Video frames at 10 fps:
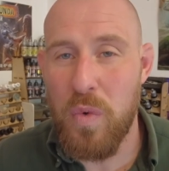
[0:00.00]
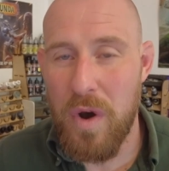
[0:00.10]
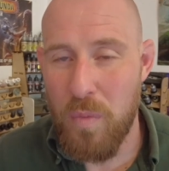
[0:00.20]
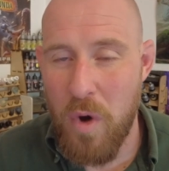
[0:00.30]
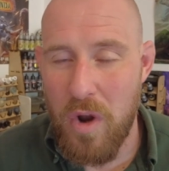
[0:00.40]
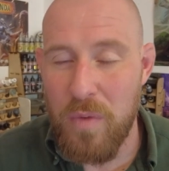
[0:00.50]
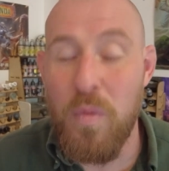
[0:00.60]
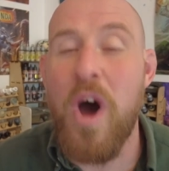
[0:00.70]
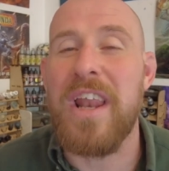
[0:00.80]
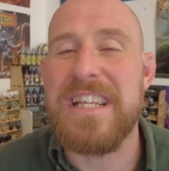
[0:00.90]

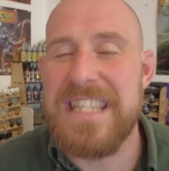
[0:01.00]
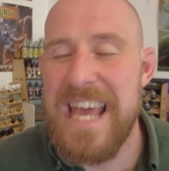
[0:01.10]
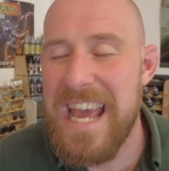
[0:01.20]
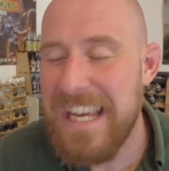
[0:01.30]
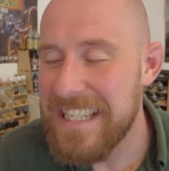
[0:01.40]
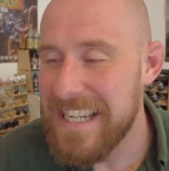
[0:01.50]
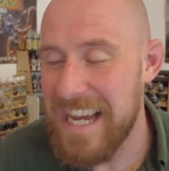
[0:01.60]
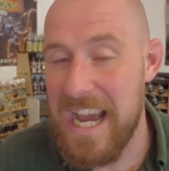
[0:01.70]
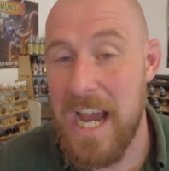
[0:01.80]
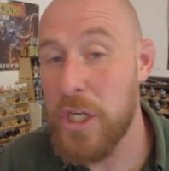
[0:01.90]
while it's there,
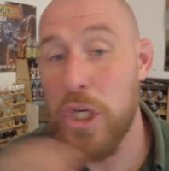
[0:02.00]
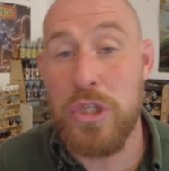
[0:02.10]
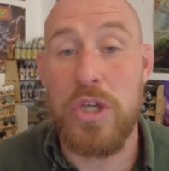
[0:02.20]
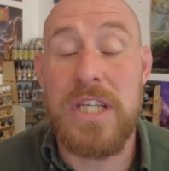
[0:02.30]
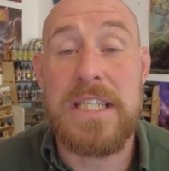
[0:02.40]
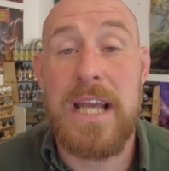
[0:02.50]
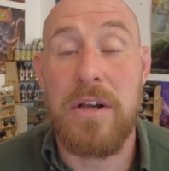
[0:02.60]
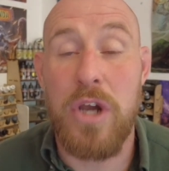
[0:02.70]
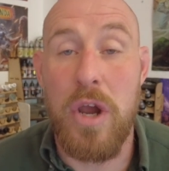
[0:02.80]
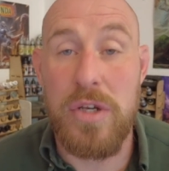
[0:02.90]
and use those discount
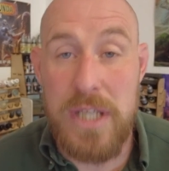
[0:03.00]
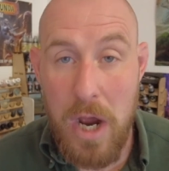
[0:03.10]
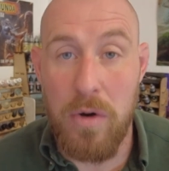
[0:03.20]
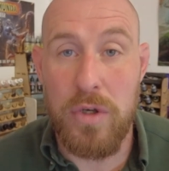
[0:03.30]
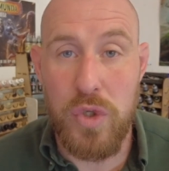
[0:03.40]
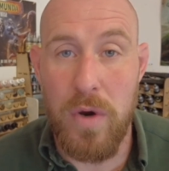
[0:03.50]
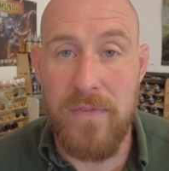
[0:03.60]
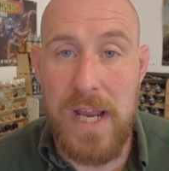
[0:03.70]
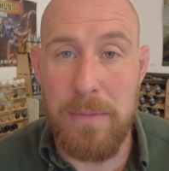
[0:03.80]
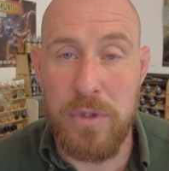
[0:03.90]
codes that are also
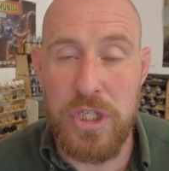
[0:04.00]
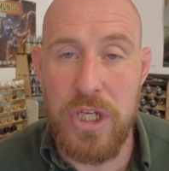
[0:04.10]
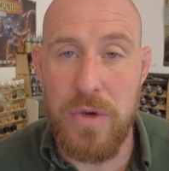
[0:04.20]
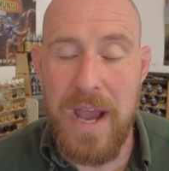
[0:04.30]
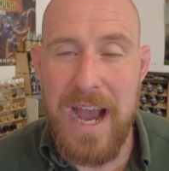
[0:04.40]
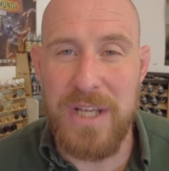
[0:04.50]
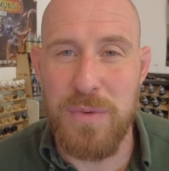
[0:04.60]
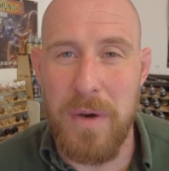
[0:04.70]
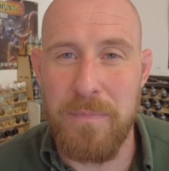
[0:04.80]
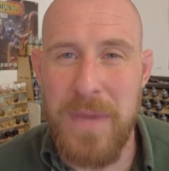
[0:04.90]
available to you as
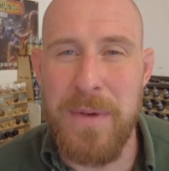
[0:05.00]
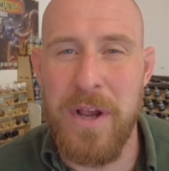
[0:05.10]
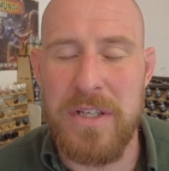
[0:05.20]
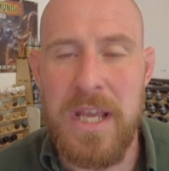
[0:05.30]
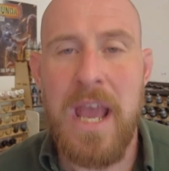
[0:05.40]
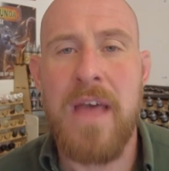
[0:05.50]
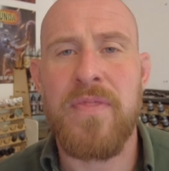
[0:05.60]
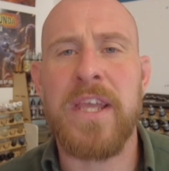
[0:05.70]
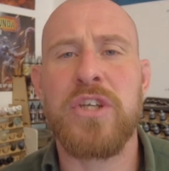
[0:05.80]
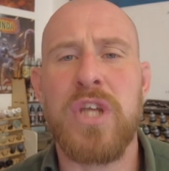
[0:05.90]
well. Anyway guys,
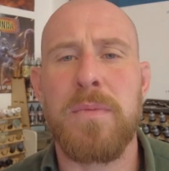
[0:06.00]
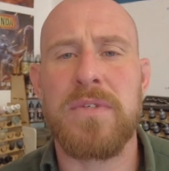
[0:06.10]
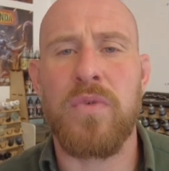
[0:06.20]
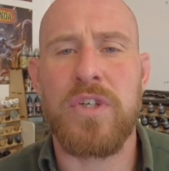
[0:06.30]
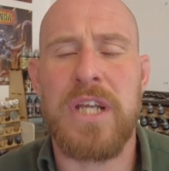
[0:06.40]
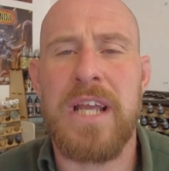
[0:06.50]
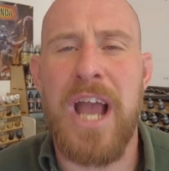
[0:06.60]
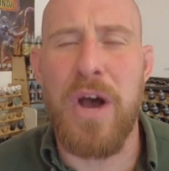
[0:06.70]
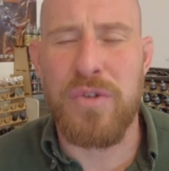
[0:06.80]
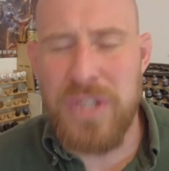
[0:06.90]
thank you so much for watching.
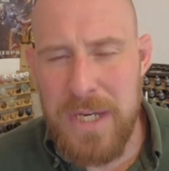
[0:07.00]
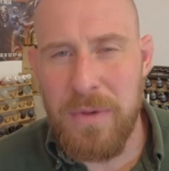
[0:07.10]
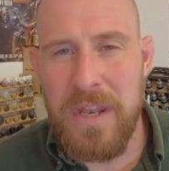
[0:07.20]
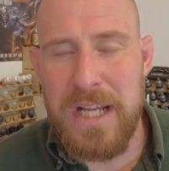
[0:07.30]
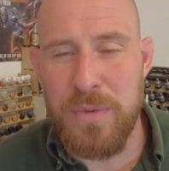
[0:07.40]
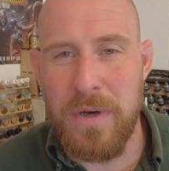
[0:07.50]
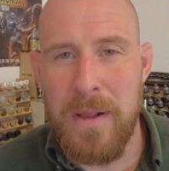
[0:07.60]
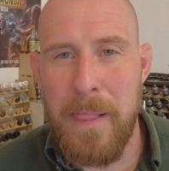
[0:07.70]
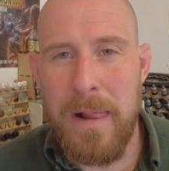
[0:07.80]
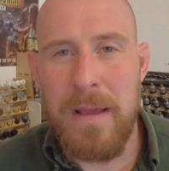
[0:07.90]
I'll see you on the next one.
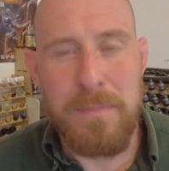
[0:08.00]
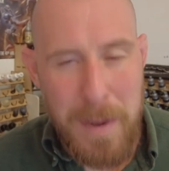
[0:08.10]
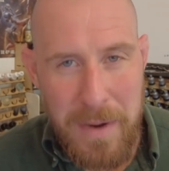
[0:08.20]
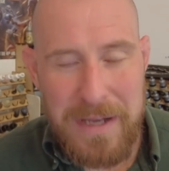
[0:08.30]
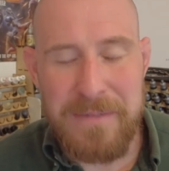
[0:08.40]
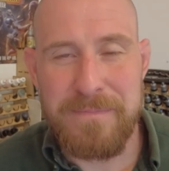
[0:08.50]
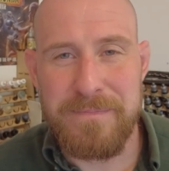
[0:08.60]
Bye bye.